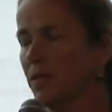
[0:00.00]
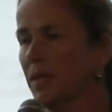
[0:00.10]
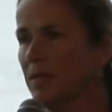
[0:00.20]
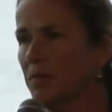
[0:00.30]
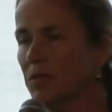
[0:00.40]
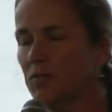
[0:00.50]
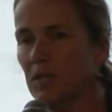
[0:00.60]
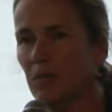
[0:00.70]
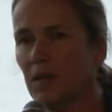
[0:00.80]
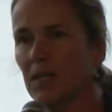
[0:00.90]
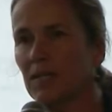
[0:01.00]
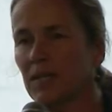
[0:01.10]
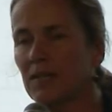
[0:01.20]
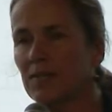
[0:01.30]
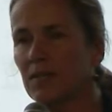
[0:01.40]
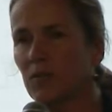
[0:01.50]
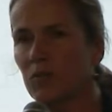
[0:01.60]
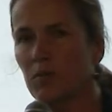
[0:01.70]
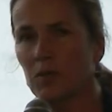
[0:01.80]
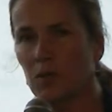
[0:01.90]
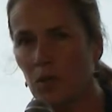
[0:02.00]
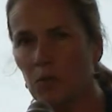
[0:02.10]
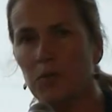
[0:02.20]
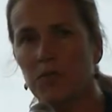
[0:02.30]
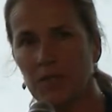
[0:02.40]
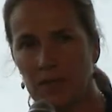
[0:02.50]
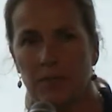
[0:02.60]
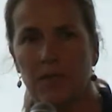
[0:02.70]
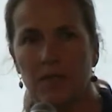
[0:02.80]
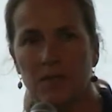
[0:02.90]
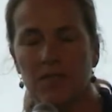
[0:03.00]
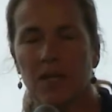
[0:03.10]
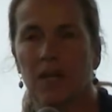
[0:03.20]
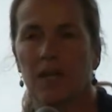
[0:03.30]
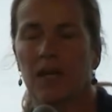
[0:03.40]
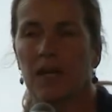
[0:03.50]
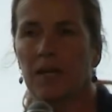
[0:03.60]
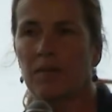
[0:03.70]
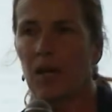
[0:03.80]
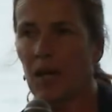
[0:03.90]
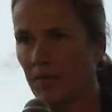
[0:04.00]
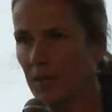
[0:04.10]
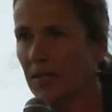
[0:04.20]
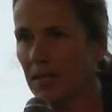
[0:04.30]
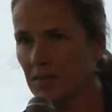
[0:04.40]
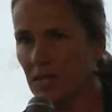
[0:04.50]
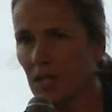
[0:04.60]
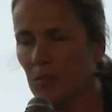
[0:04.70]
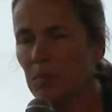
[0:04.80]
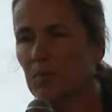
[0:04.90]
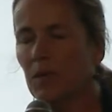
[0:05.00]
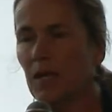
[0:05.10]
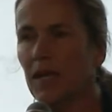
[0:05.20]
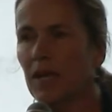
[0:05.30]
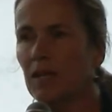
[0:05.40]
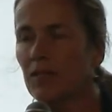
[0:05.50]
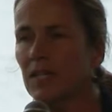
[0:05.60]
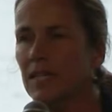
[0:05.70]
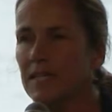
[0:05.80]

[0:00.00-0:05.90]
And I think we just need to recognize, sort of their global significance on the landscape. And,